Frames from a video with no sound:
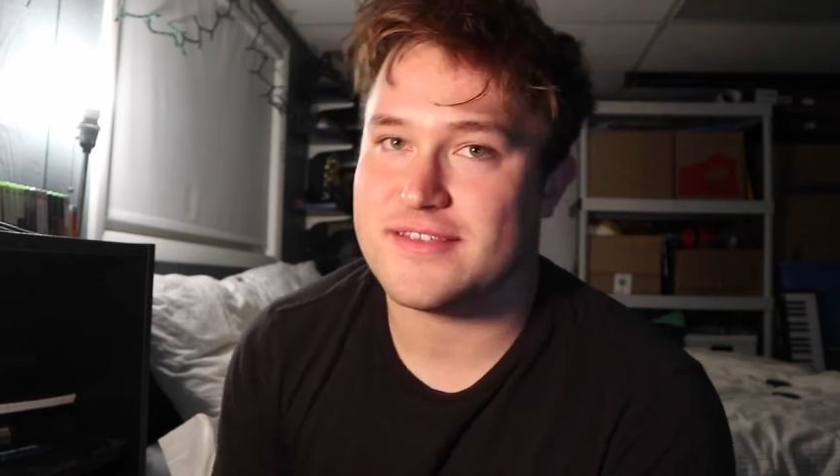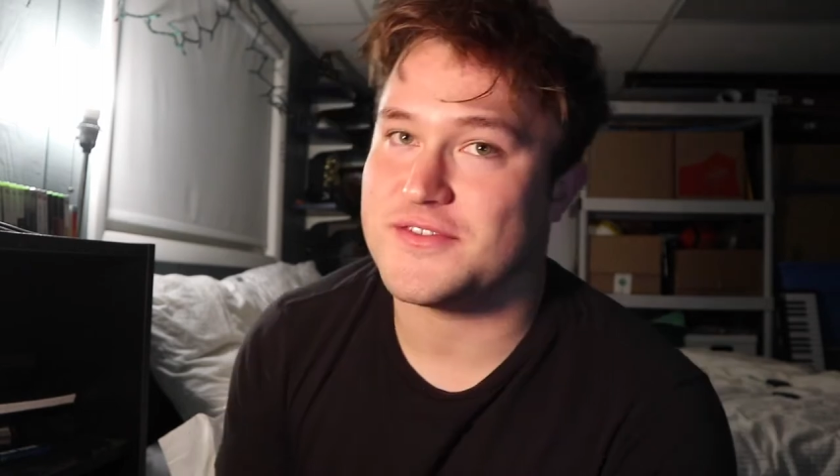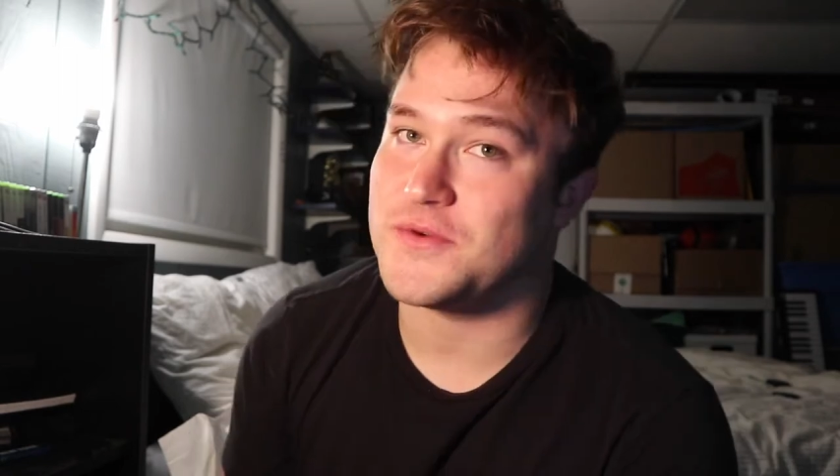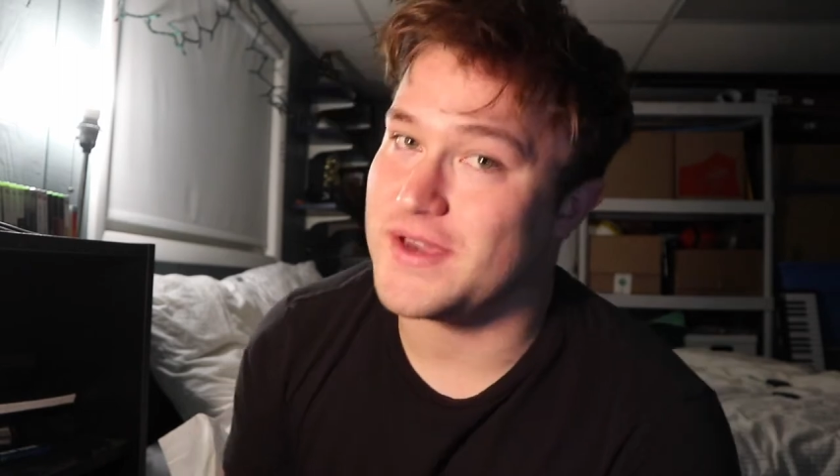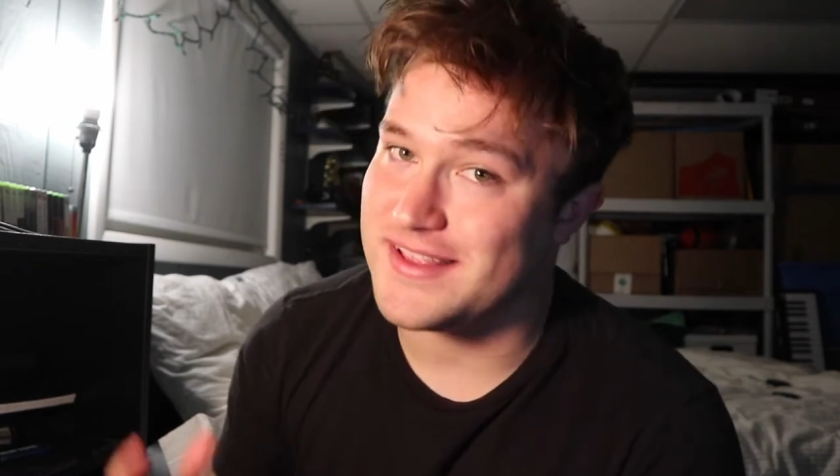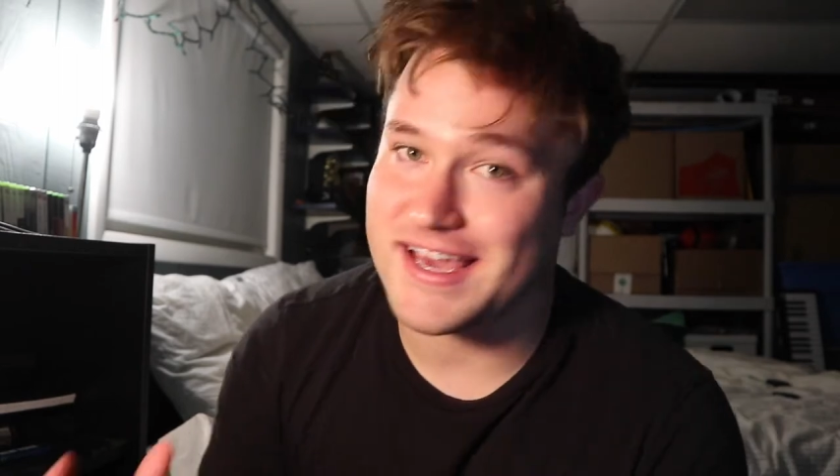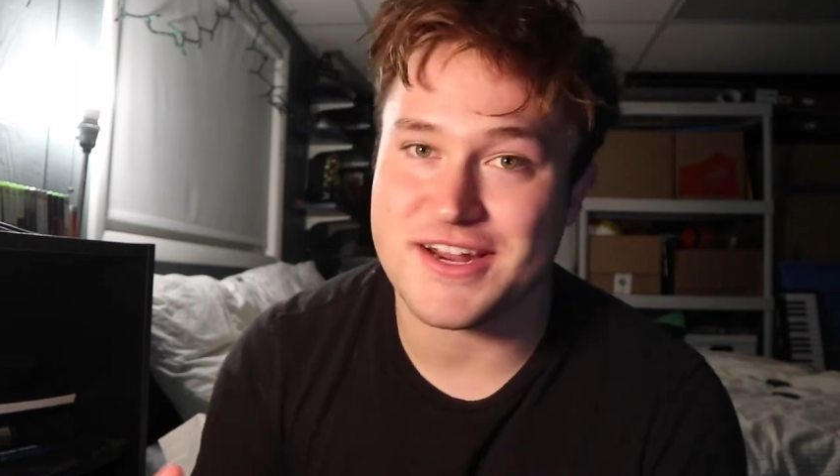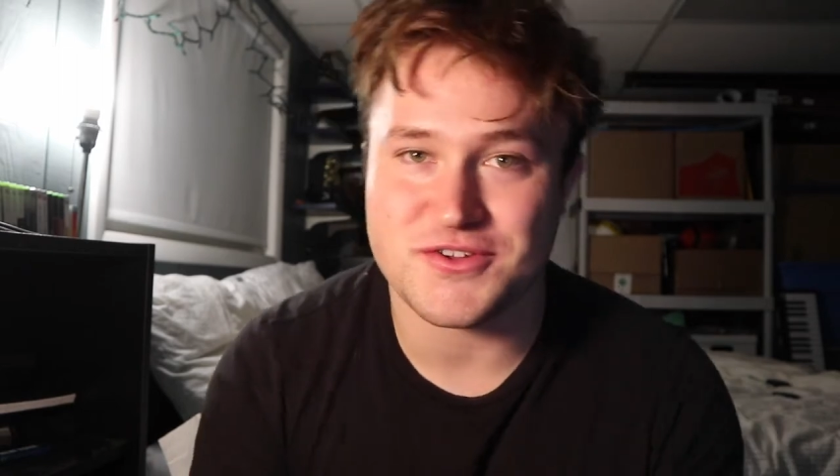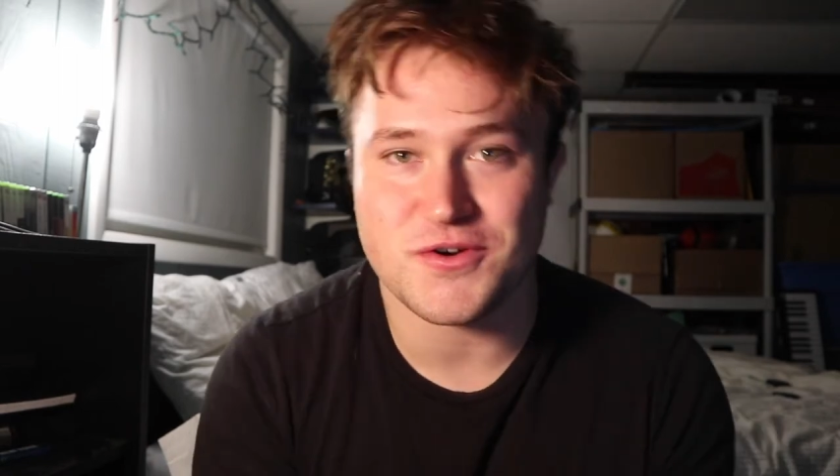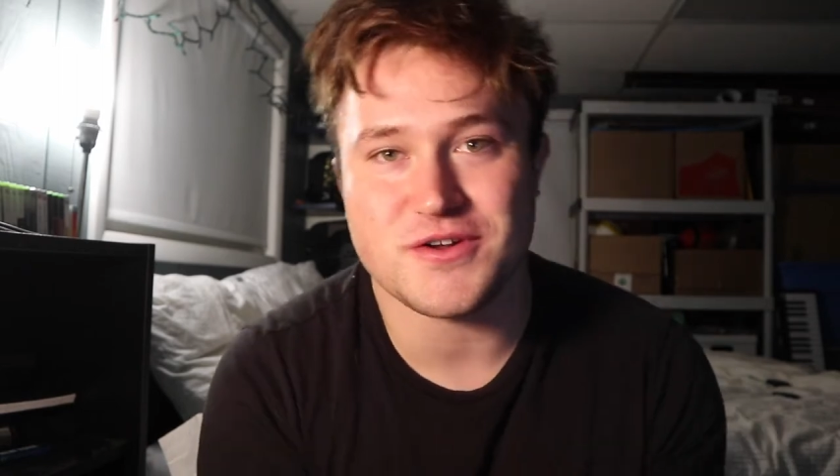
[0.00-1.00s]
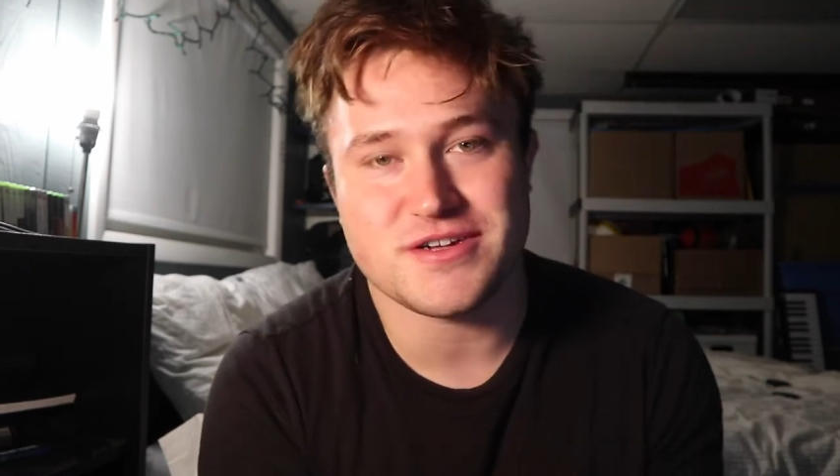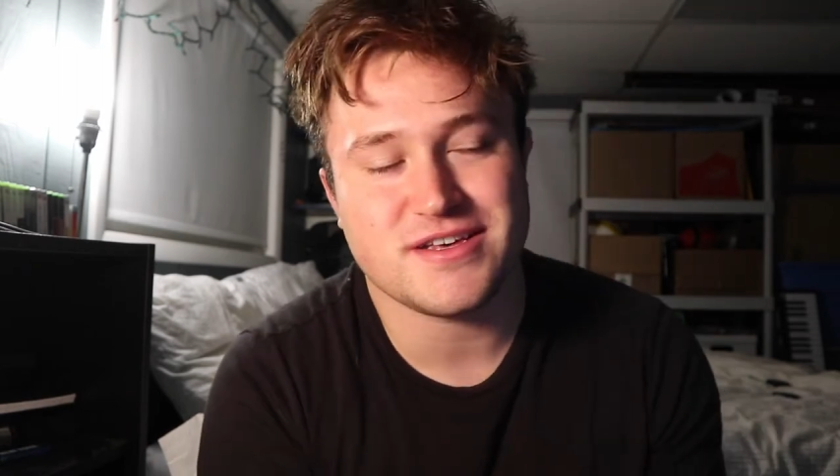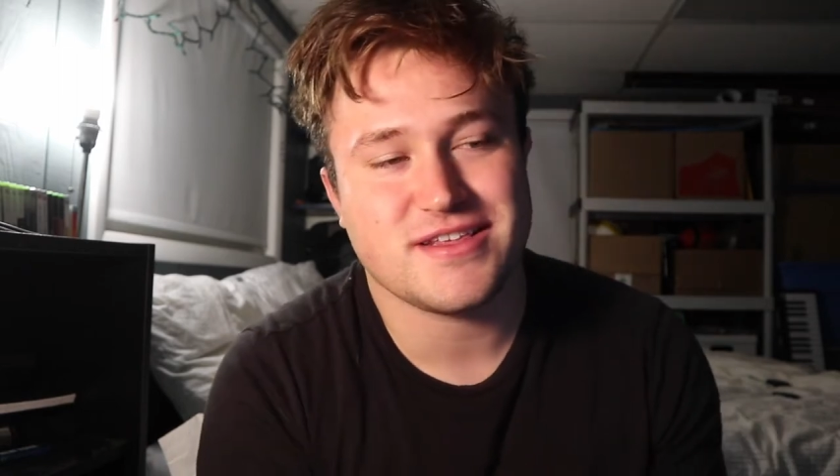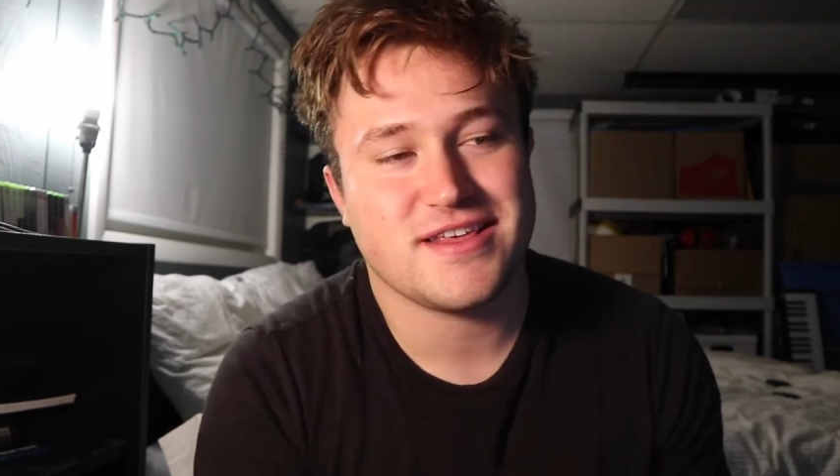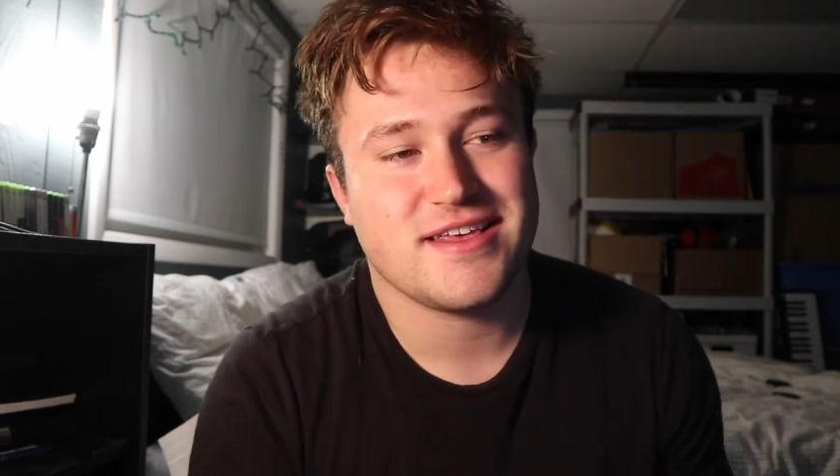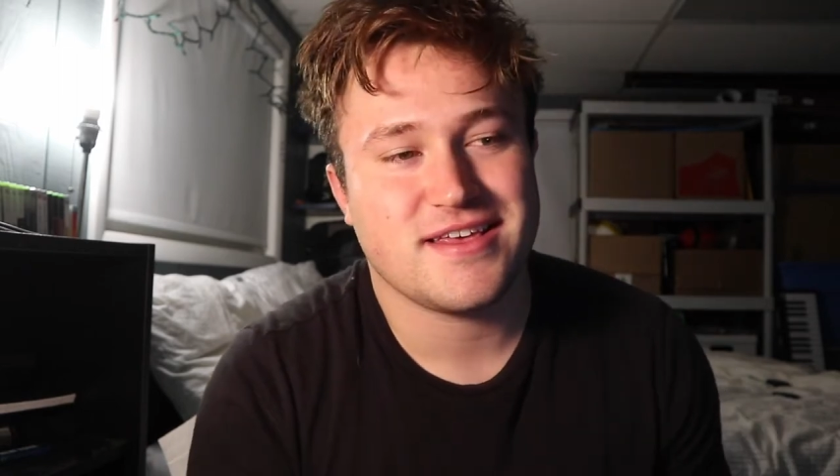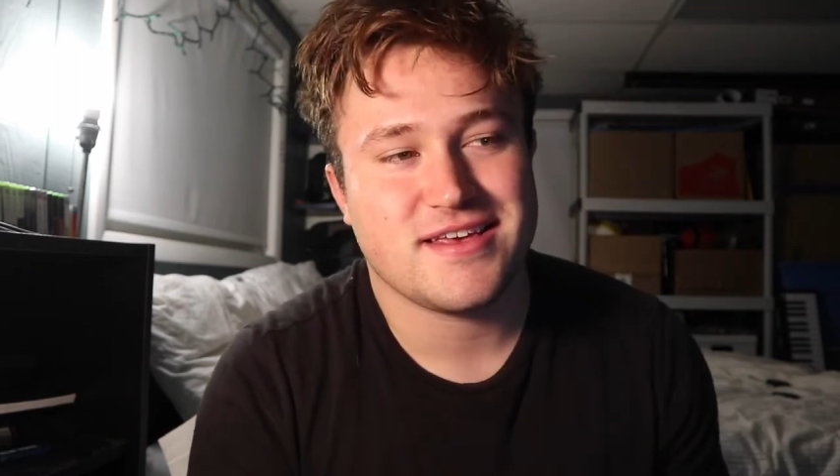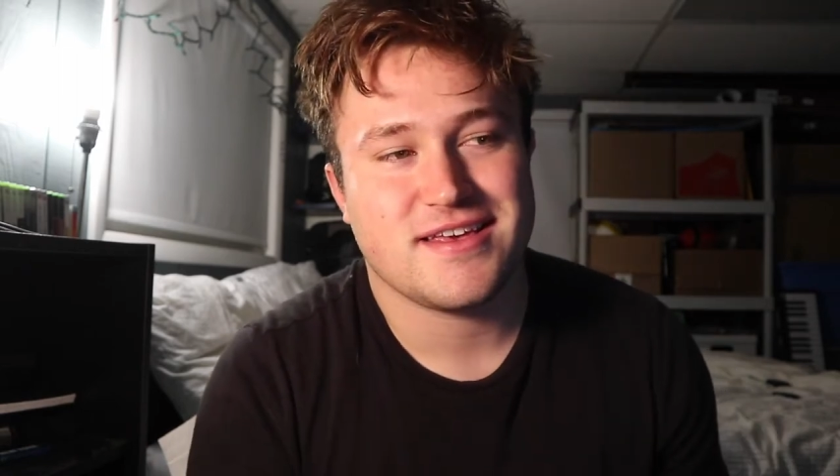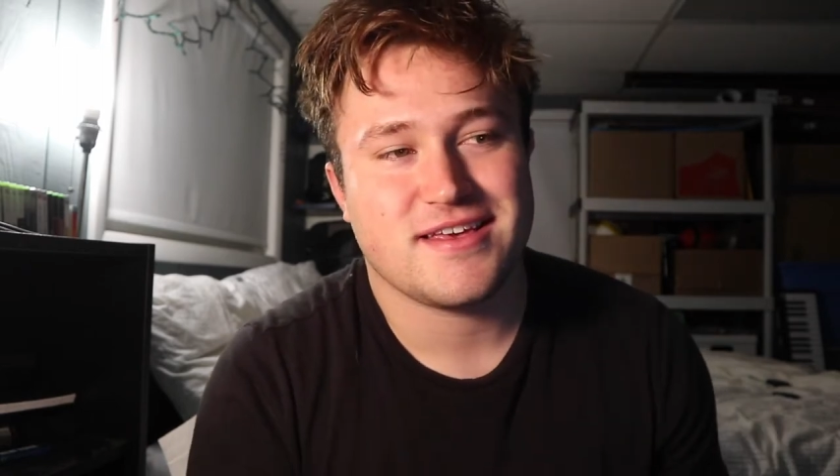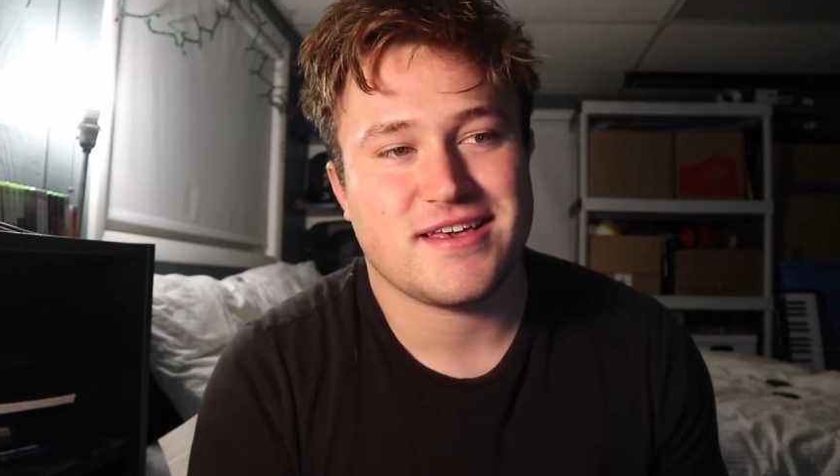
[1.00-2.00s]
to Atlanta, Georgia,
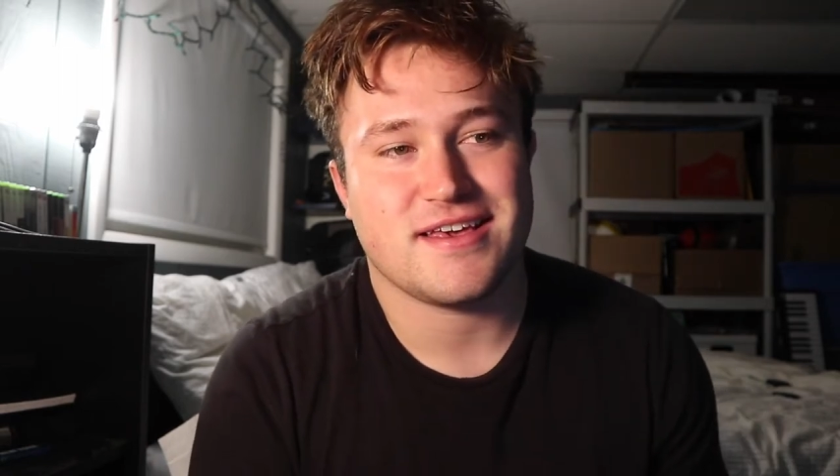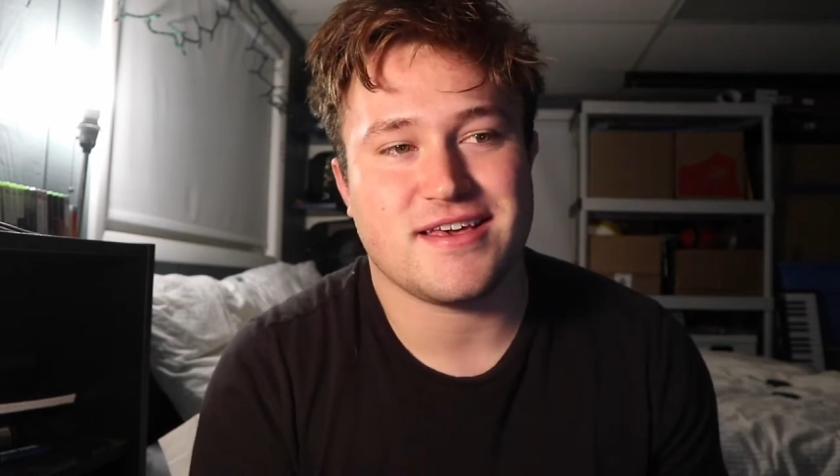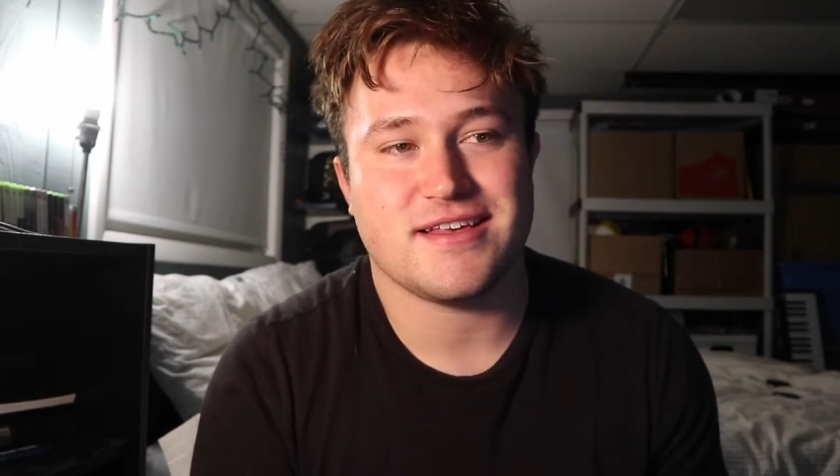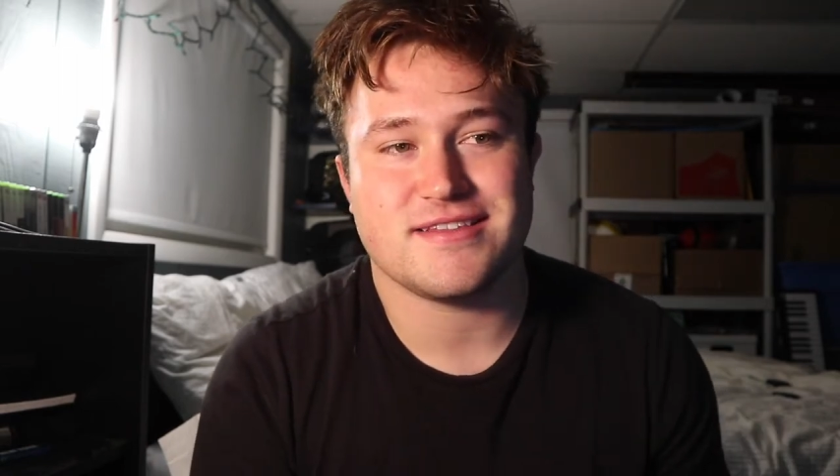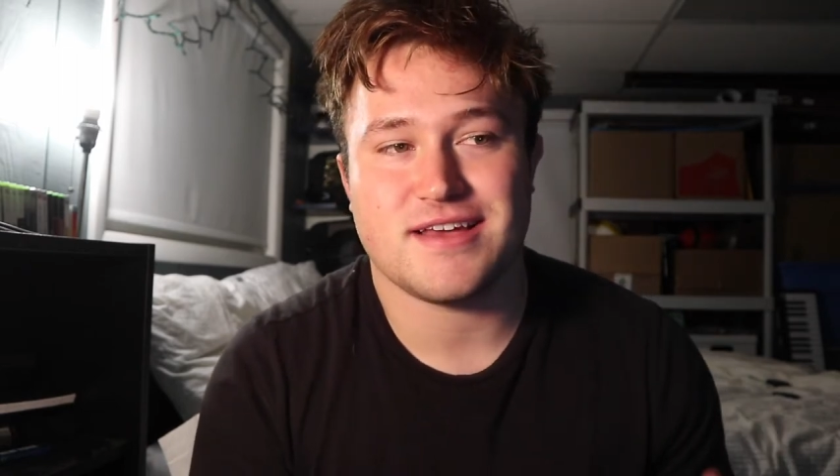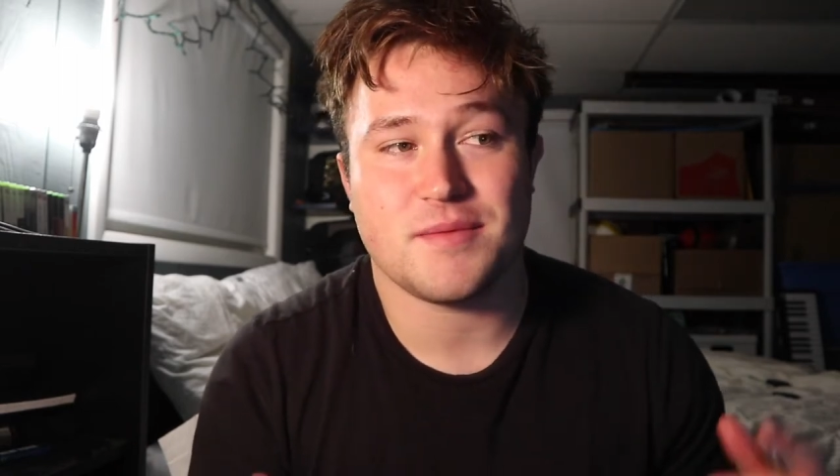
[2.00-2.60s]
and